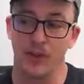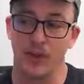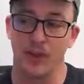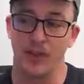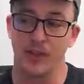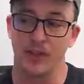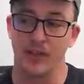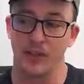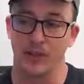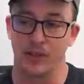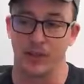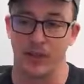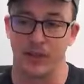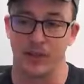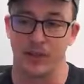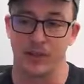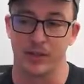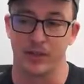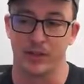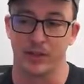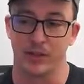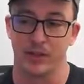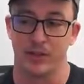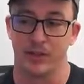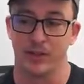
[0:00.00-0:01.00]
and
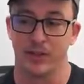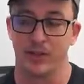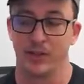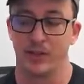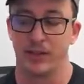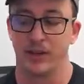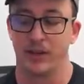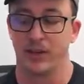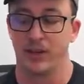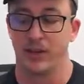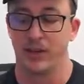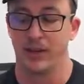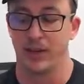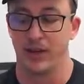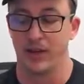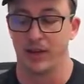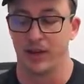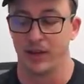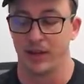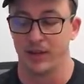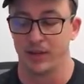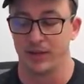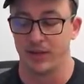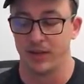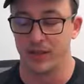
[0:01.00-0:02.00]
different
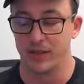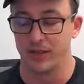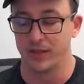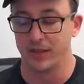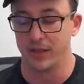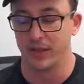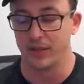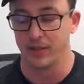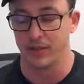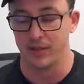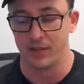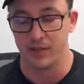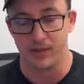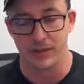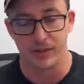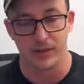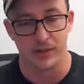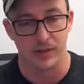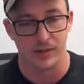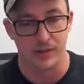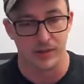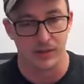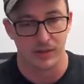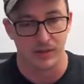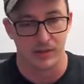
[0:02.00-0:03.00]
than the other
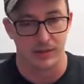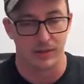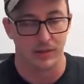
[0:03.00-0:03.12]
ones.